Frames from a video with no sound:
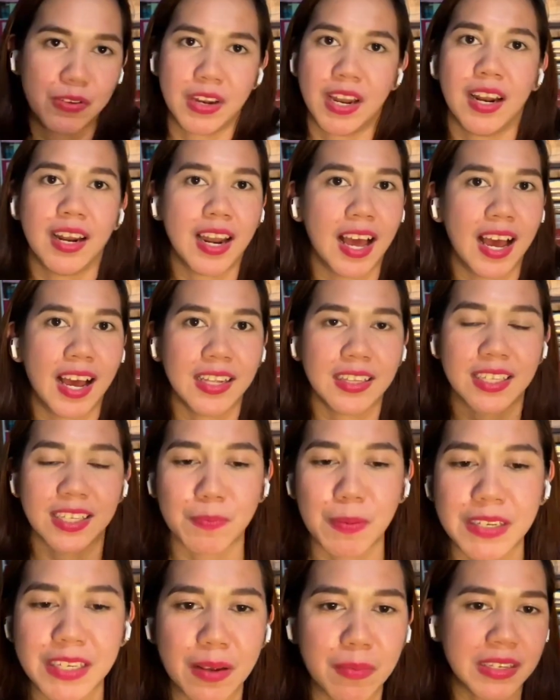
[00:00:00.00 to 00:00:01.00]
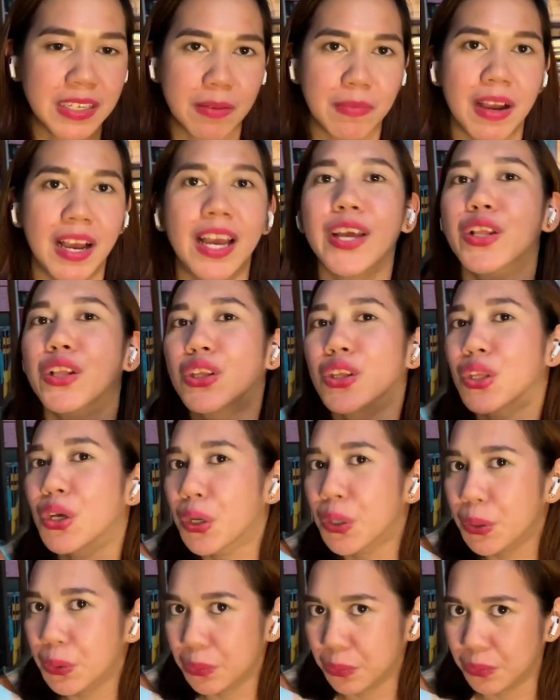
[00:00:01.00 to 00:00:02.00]
lang lahat, tapos pagsama-samahin.
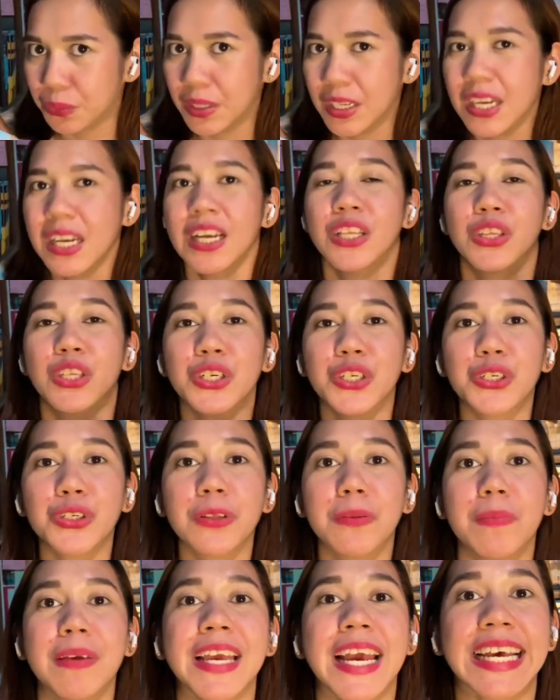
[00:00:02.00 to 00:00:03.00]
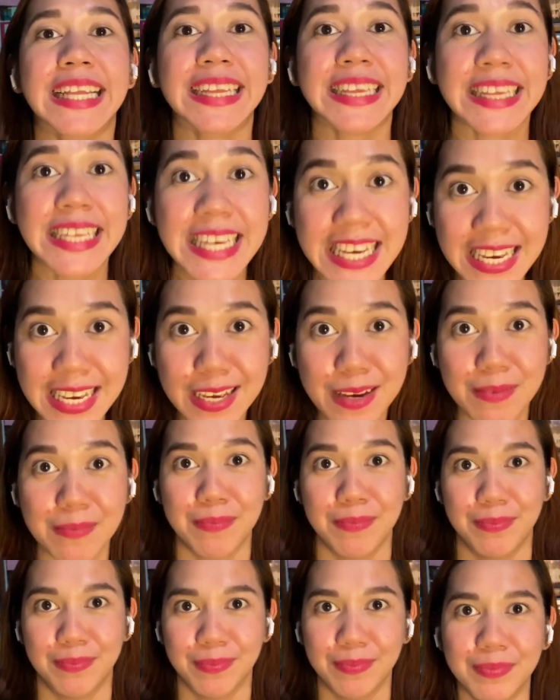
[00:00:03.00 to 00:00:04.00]
No! There should be a theme.
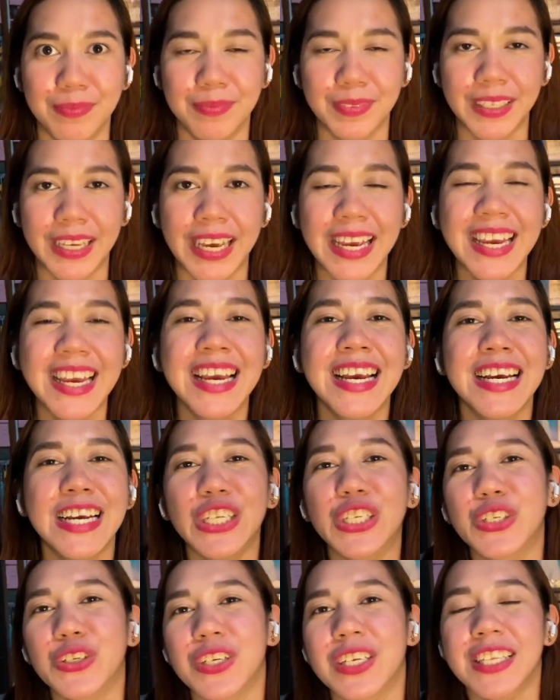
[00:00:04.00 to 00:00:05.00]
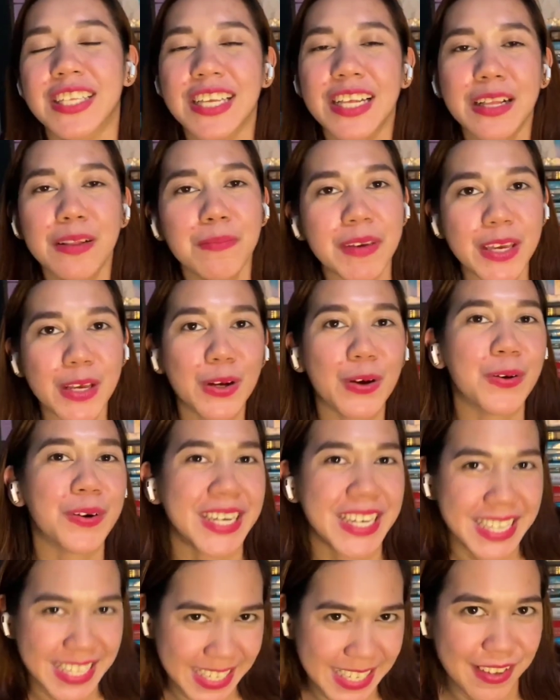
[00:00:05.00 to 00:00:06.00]
Okay? It should still be
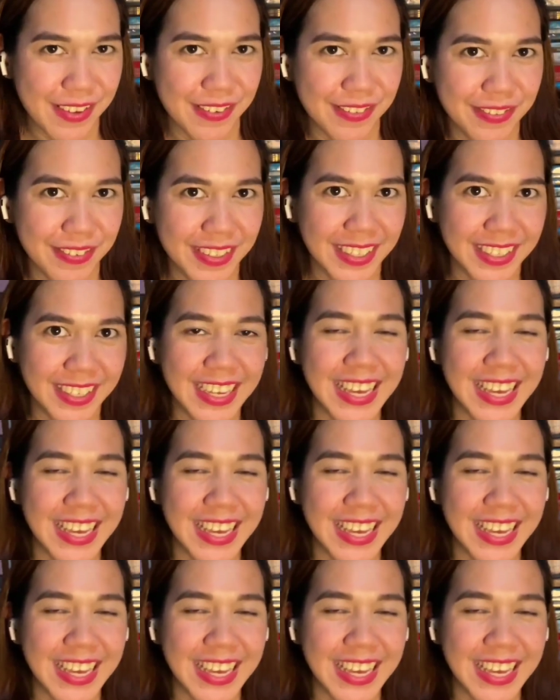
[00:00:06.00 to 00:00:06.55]
cohesive.